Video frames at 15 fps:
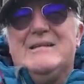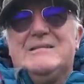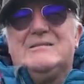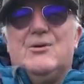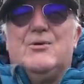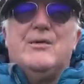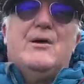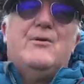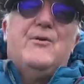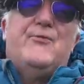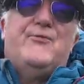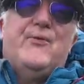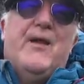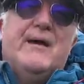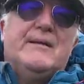So they
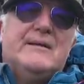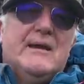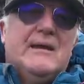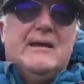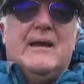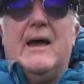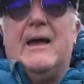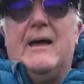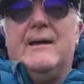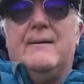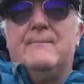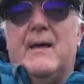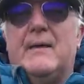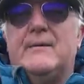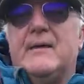reflected
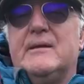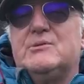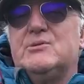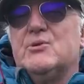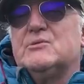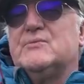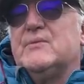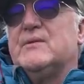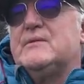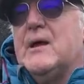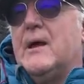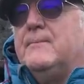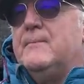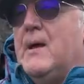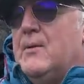again and they chose
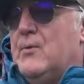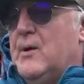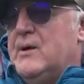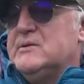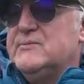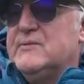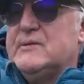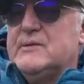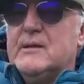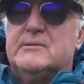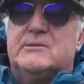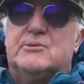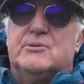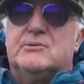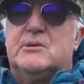Verdun. Why is Verdun
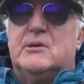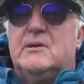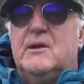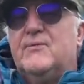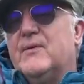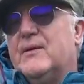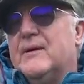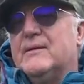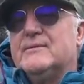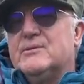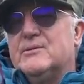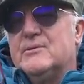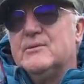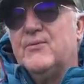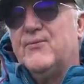so significant
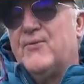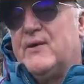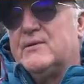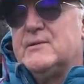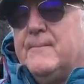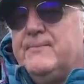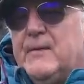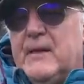to the French?